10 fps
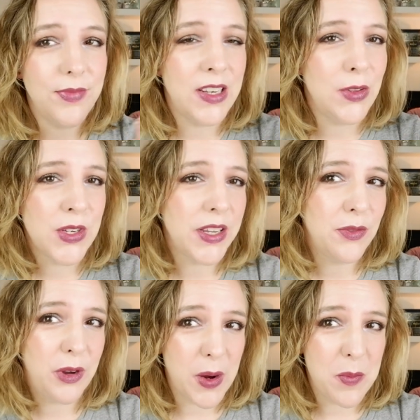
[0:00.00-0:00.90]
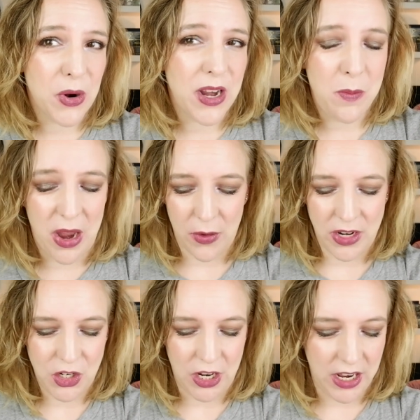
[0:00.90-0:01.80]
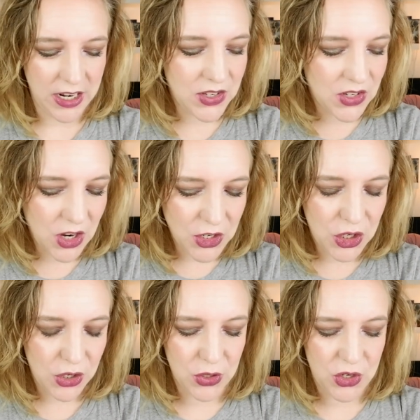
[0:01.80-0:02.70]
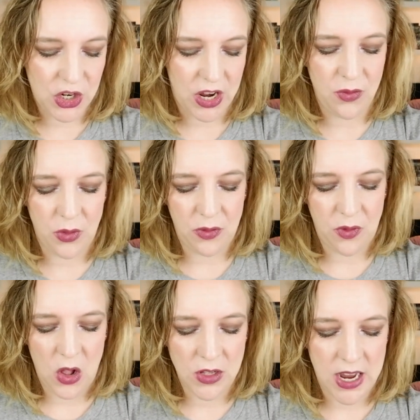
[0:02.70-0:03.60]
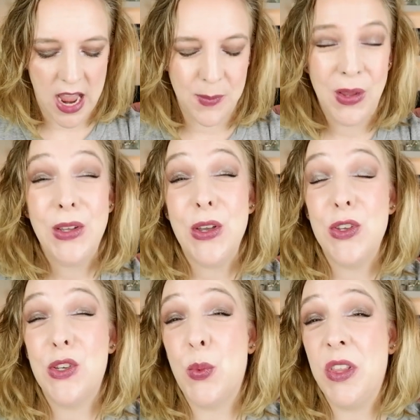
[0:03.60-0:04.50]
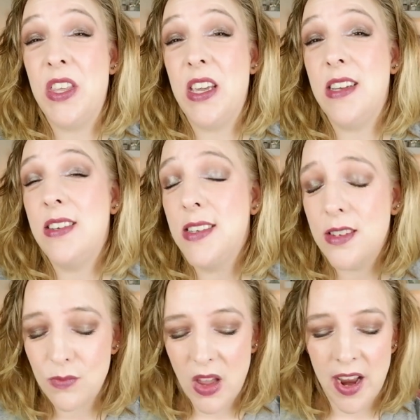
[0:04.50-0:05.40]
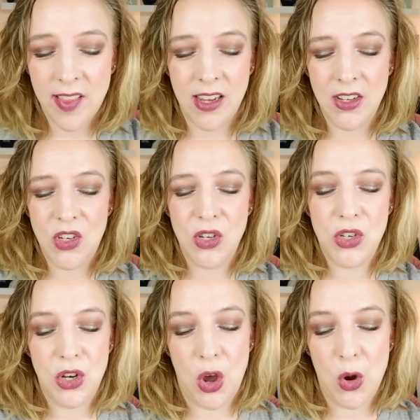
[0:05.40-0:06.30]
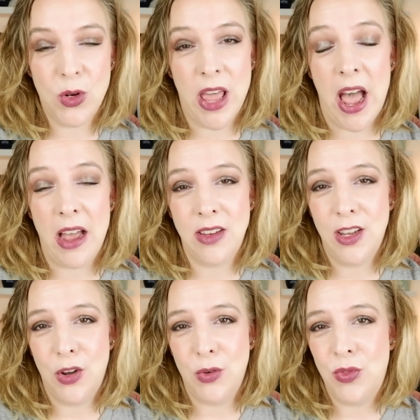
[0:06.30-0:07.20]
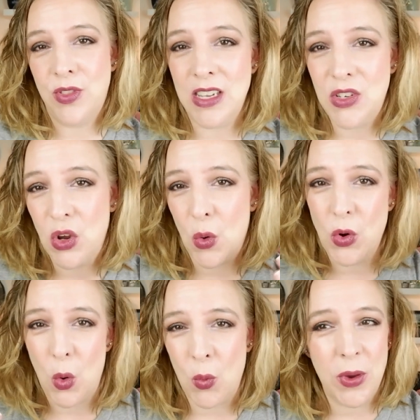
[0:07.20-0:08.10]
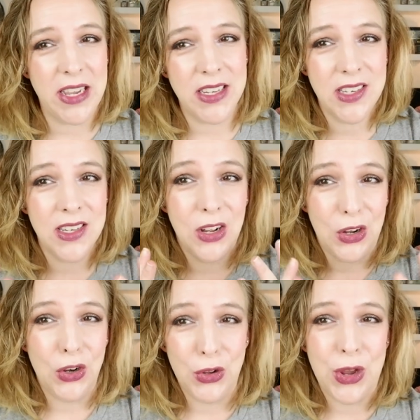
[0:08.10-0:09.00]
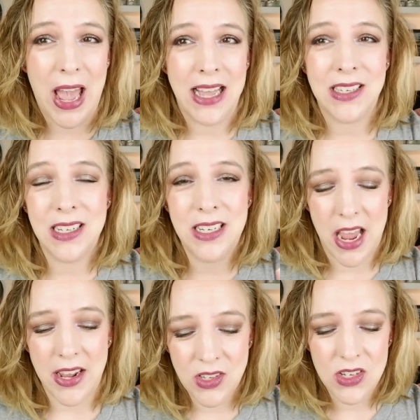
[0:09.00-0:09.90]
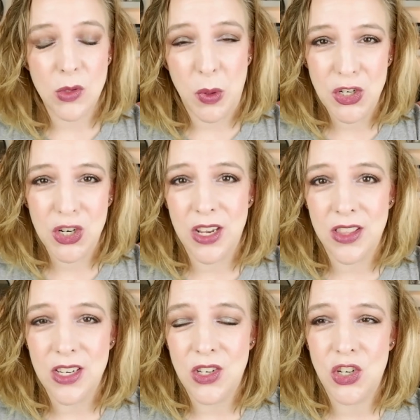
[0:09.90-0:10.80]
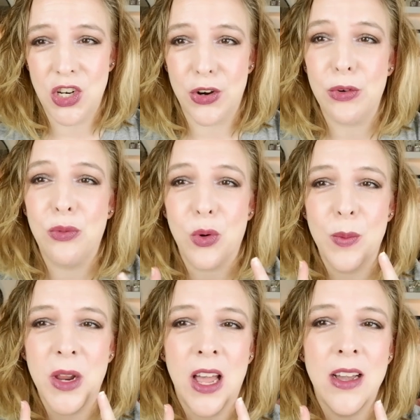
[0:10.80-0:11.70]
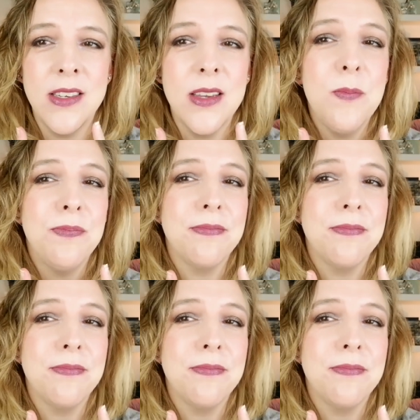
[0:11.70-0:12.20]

it looks like a very pretty berry shade. It's such a good shade for the fall time. So with these, I think it's good to know that, you know, these don't always look as intense, especially in these sheer formulas.